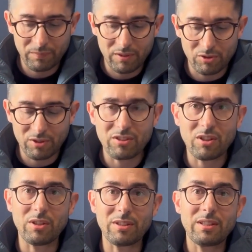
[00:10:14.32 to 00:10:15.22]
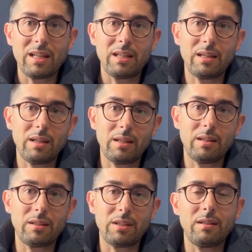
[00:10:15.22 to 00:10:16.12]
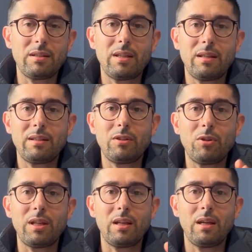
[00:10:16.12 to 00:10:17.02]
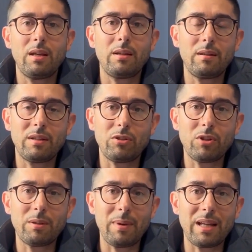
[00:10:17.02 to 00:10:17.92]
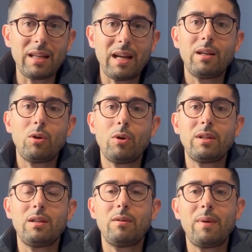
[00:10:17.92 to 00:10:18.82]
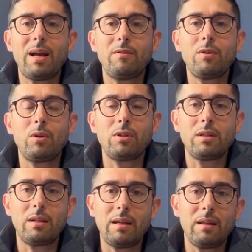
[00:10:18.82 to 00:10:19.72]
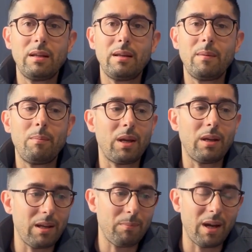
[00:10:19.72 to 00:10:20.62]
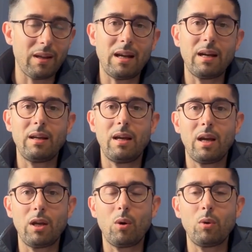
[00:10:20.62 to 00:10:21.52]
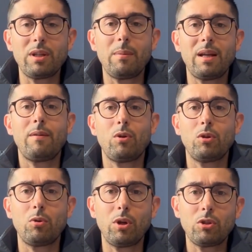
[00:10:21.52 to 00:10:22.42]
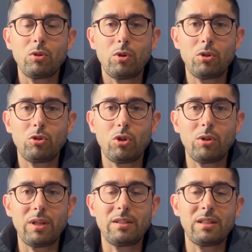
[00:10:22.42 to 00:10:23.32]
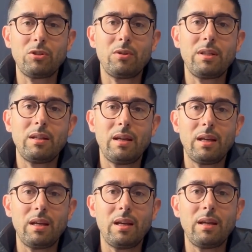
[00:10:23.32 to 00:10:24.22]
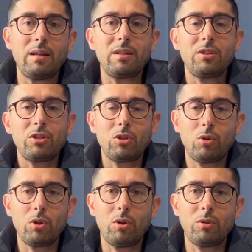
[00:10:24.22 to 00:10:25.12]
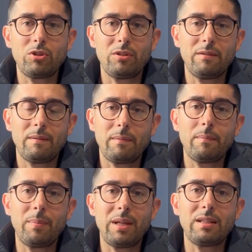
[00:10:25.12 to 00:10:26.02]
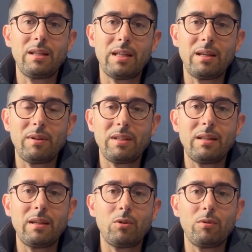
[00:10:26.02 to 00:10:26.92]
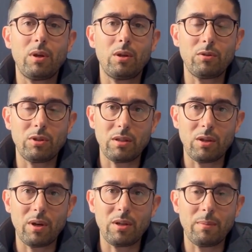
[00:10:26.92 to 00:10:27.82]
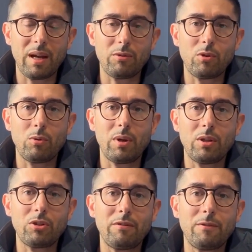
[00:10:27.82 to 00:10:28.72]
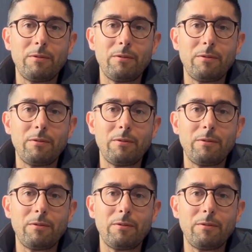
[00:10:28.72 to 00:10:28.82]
So these are, let's say, the, three, uh, the, the three main categories of manifolds, bearing in mind that along with the manifolds, we also produce all the accessories, uh, such as Eurocones, basically everything that revolves around the manifold box.